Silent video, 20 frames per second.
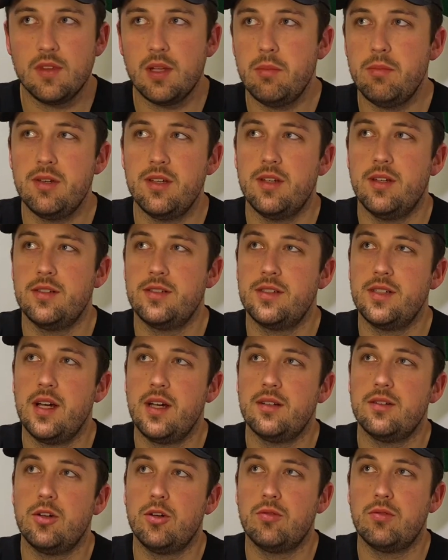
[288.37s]
but it's
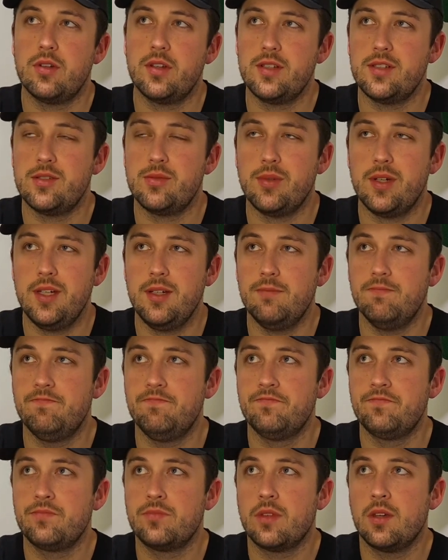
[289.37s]
not overly sweet,
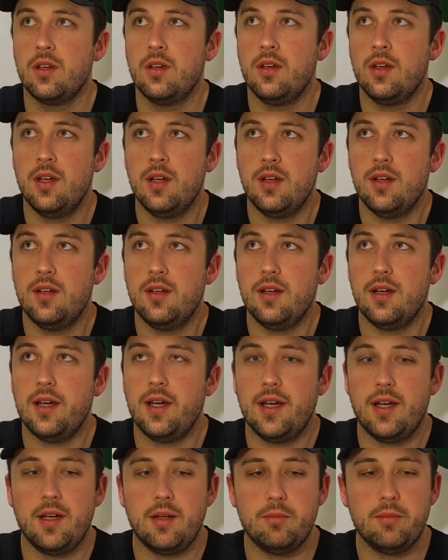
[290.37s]

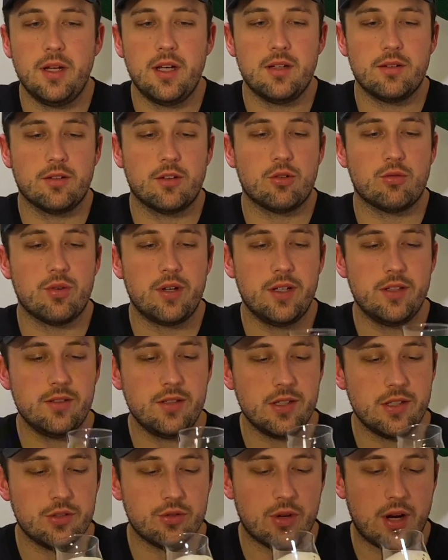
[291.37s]
not
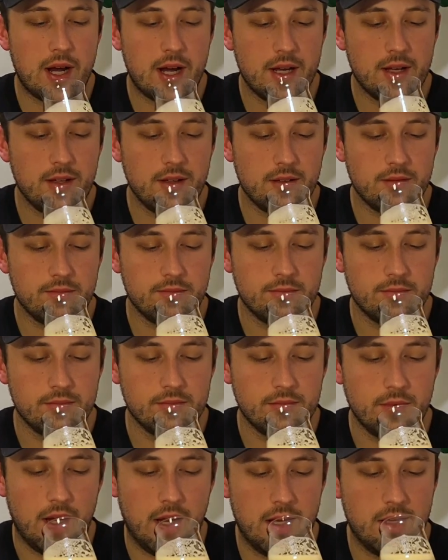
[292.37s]
crazy dry
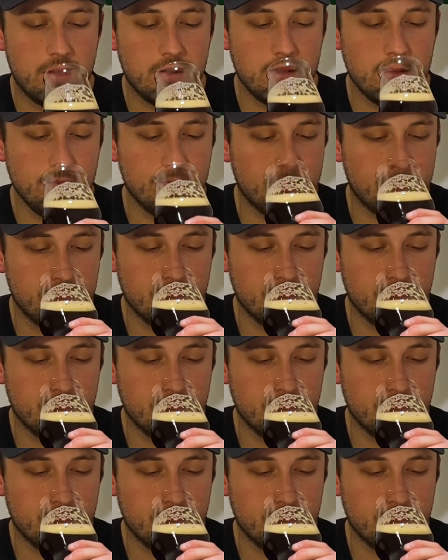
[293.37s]
either.